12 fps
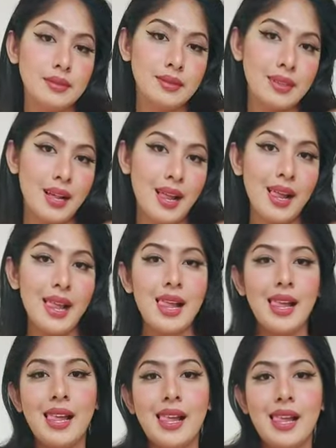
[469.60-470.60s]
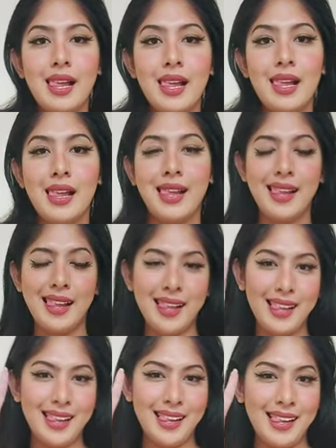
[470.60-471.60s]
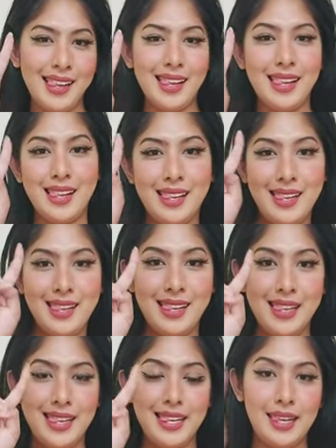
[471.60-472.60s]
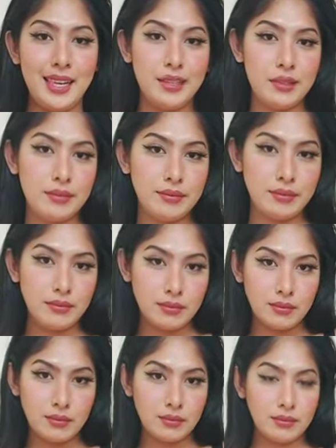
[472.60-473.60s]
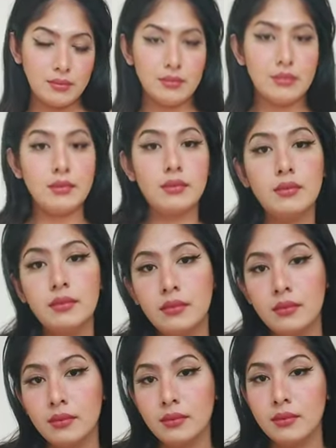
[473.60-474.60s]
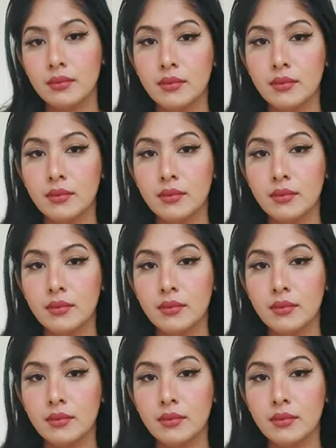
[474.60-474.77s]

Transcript: (not speaking)